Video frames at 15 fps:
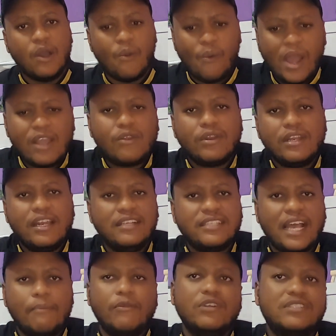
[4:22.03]
Why couldn't they?
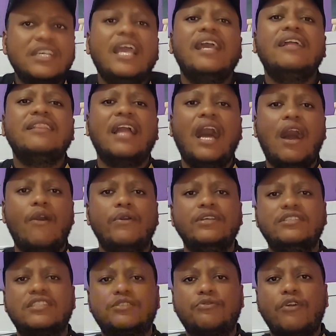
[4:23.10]
I'm not saying now
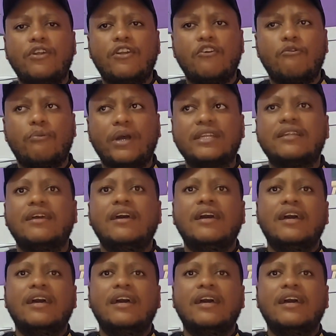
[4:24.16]
he's just fallen off, but